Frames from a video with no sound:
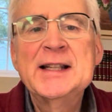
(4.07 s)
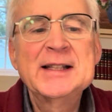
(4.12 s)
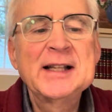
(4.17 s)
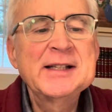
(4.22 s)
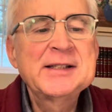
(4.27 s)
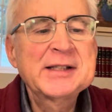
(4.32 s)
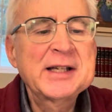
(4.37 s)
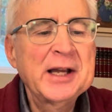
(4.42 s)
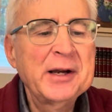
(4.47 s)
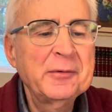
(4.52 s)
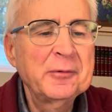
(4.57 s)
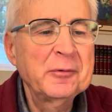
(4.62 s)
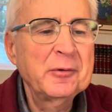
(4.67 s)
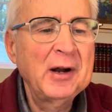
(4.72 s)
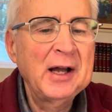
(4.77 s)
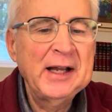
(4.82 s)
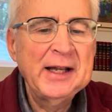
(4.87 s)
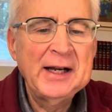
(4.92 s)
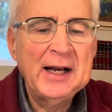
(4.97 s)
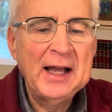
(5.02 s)
Let's get
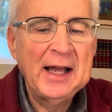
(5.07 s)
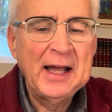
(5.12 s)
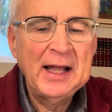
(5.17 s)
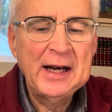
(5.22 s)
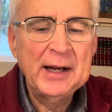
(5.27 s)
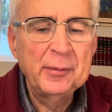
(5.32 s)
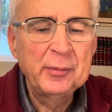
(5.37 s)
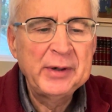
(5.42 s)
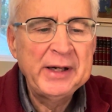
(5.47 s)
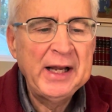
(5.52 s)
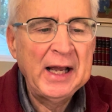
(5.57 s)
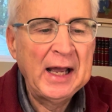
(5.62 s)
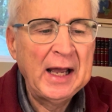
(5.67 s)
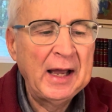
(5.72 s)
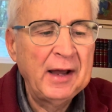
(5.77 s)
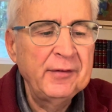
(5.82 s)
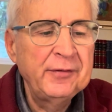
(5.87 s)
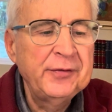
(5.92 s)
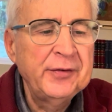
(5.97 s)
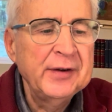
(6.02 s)
right at it. We
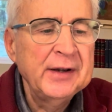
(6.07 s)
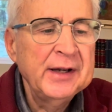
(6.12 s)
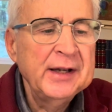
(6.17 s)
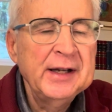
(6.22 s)
have